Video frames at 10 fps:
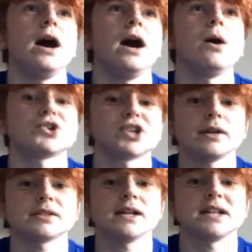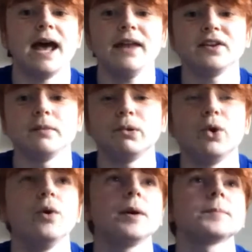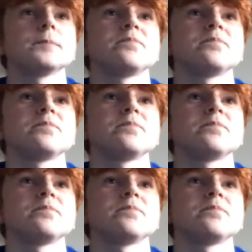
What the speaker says: And then Martial decides to header the ball